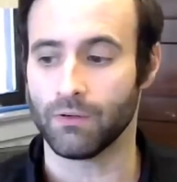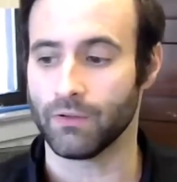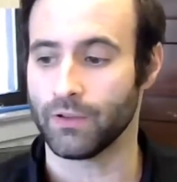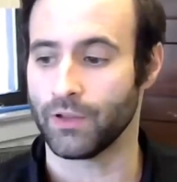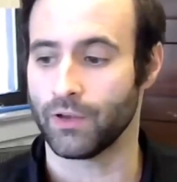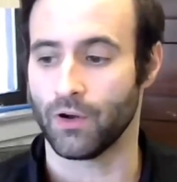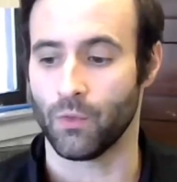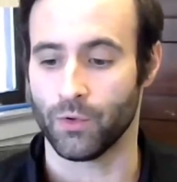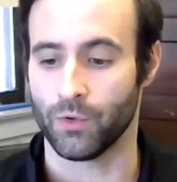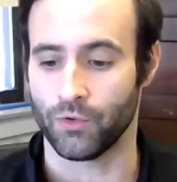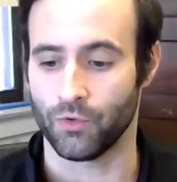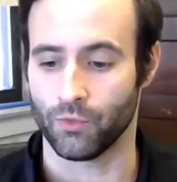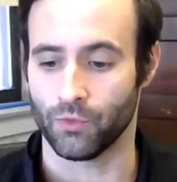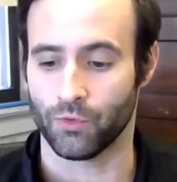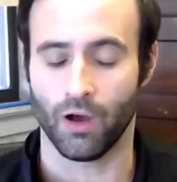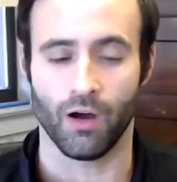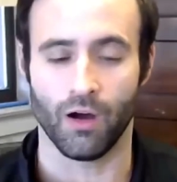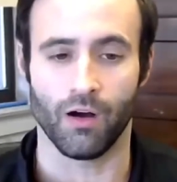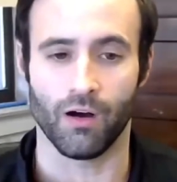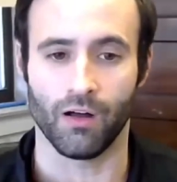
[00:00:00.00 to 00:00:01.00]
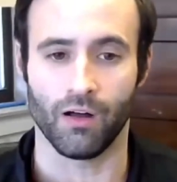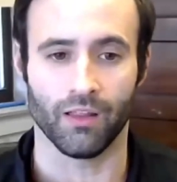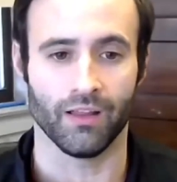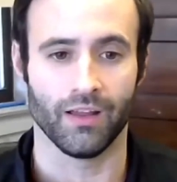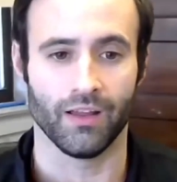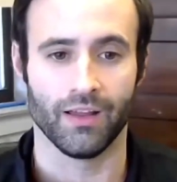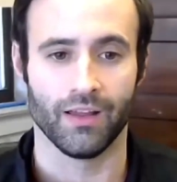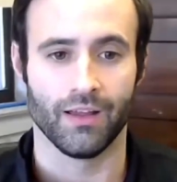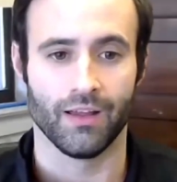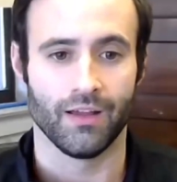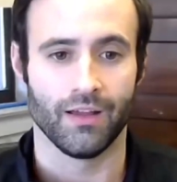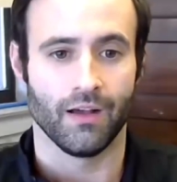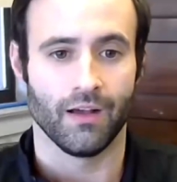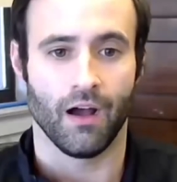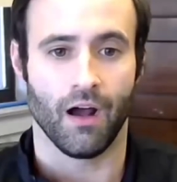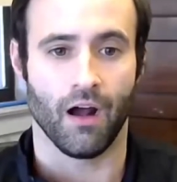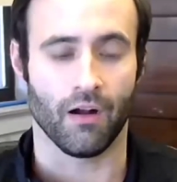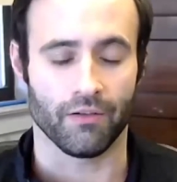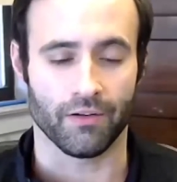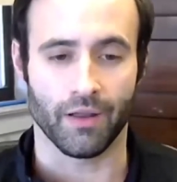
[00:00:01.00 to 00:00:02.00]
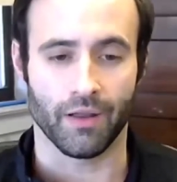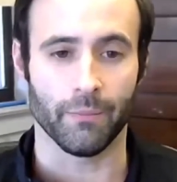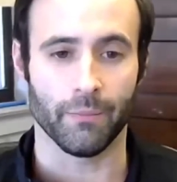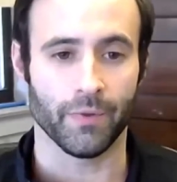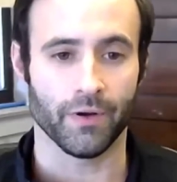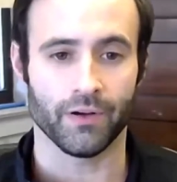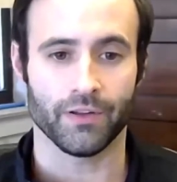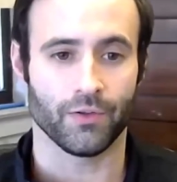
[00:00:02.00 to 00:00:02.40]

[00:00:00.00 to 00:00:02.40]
When you call our number,